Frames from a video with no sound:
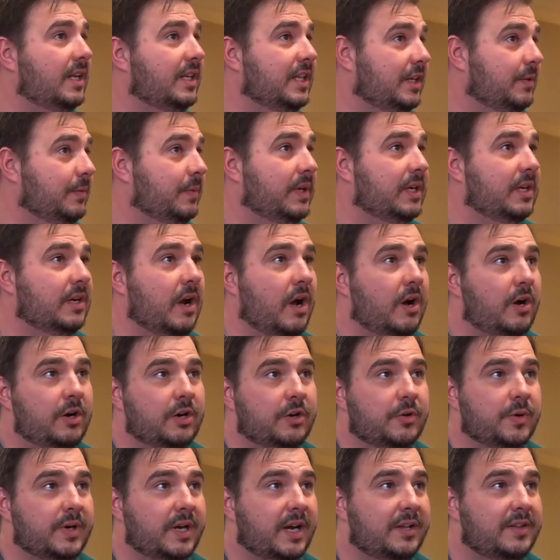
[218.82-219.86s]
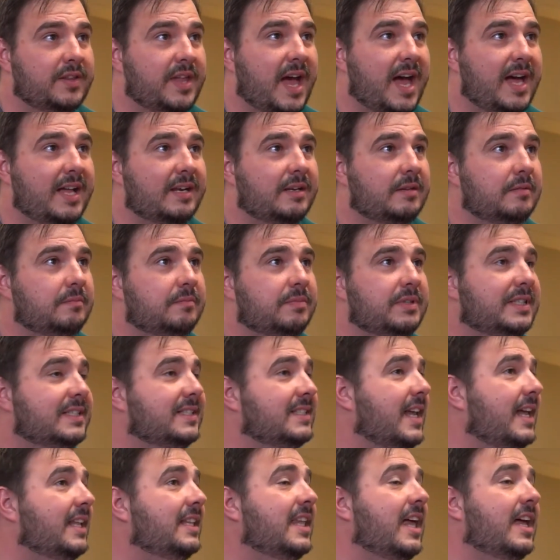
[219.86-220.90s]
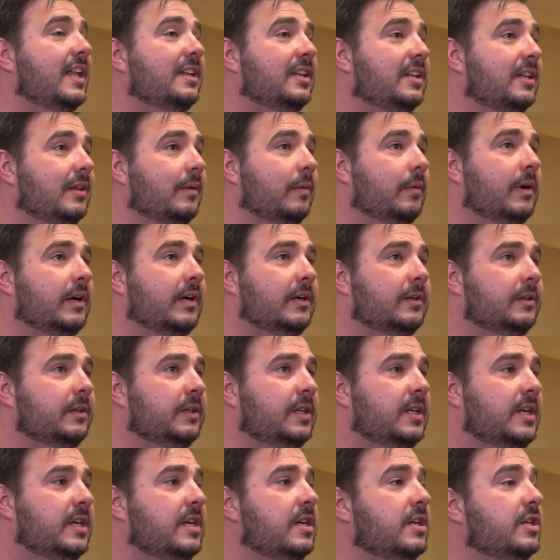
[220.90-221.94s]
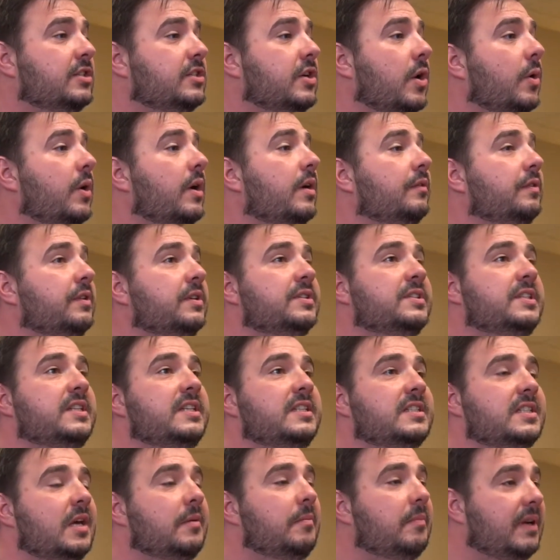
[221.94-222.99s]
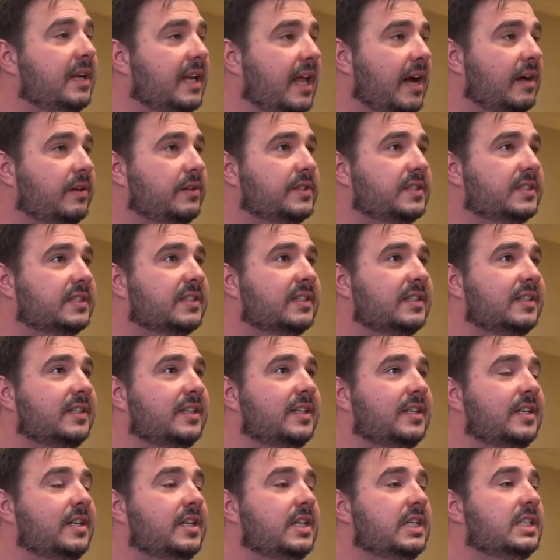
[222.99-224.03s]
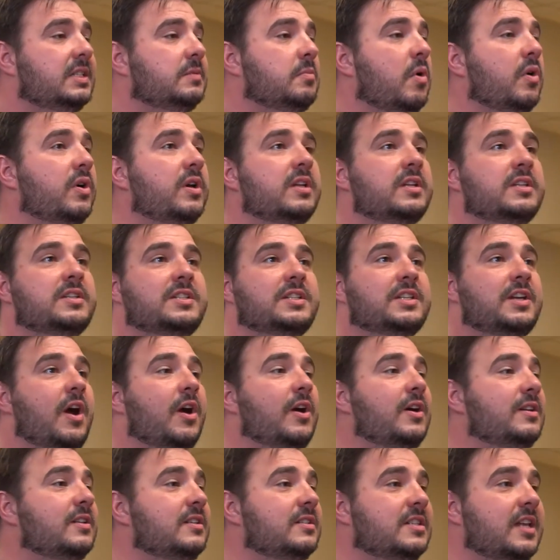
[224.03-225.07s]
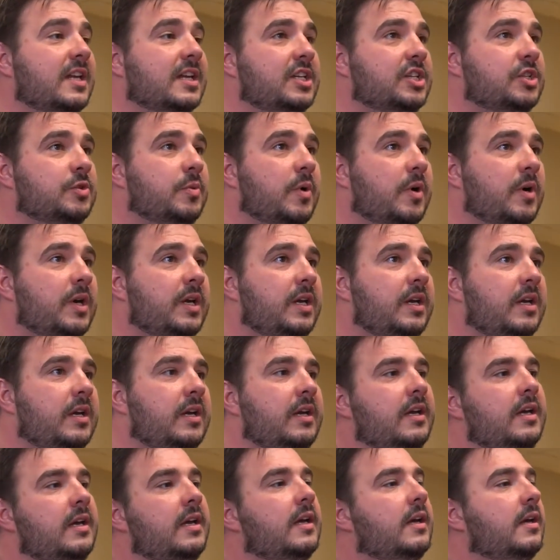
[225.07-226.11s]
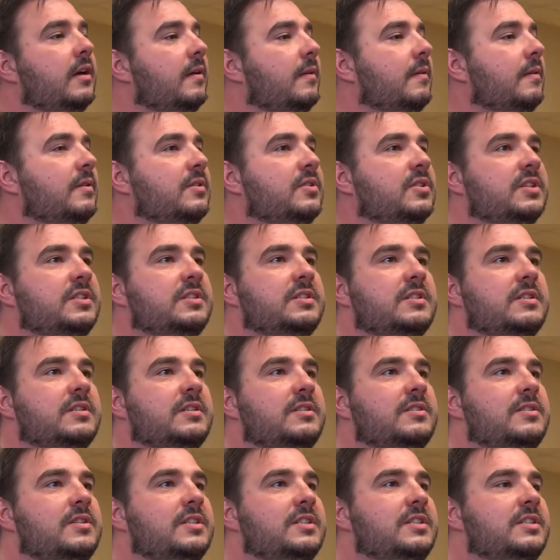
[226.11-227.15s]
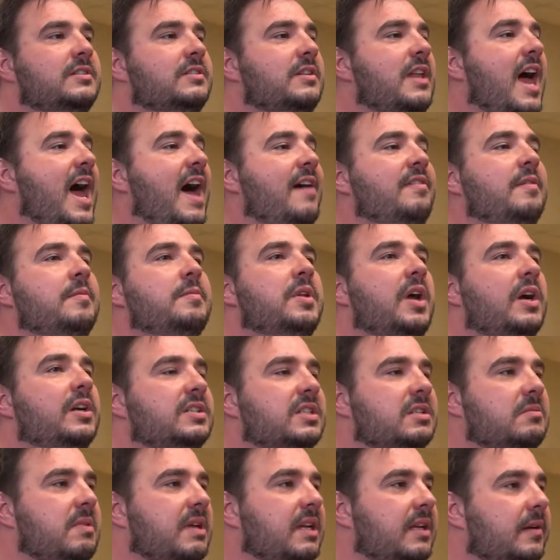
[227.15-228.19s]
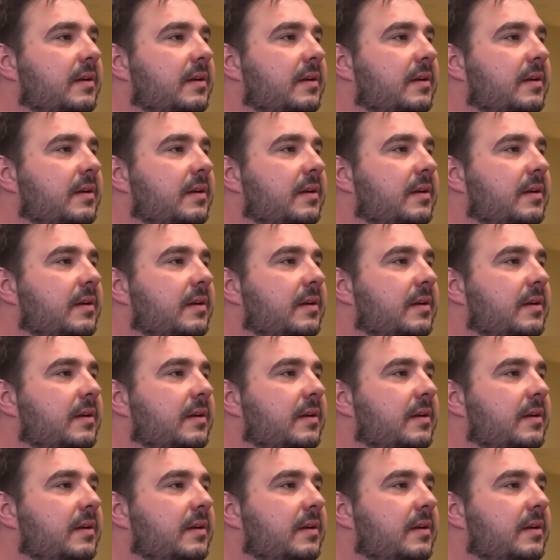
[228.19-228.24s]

I think we can all agree on that. But it's not the end of the world. So if you see somebody else smoking a cigar in the sanctuary, just just have them talk to me.